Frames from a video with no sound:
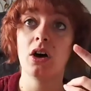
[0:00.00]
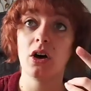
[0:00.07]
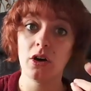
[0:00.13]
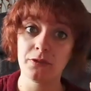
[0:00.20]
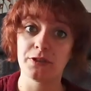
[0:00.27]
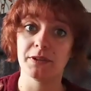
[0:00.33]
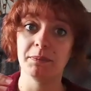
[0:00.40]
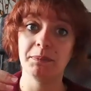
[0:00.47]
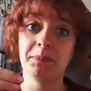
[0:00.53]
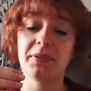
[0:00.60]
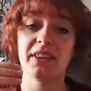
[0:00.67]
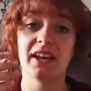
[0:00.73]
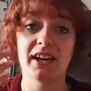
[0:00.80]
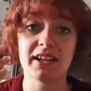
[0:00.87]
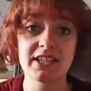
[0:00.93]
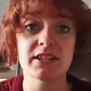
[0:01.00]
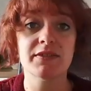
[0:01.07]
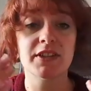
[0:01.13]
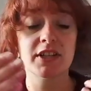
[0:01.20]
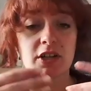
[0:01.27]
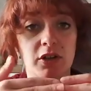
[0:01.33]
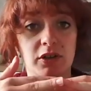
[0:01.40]
Often, the idea of
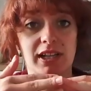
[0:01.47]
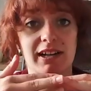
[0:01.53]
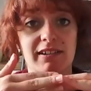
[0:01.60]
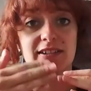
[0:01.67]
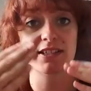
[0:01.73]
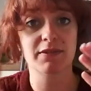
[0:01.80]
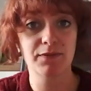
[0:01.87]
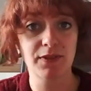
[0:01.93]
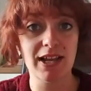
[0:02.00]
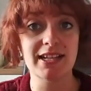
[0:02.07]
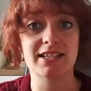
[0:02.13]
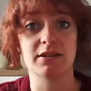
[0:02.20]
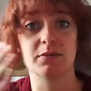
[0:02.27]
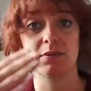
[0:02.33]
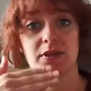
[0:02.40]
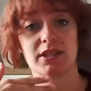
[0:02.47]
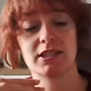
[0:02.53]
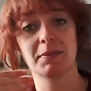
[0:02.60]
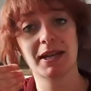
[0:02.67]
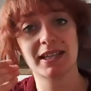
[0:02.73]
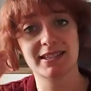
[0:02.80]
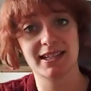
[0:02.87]
the gold layer is conflated with the
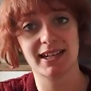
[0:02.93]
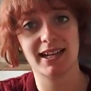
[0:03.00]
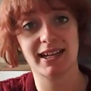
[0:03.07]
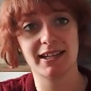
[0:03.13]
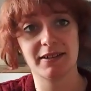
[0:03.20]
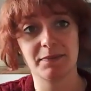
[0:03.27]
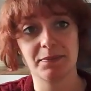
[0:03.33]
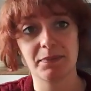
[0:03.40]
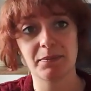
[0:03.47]
semantic layer,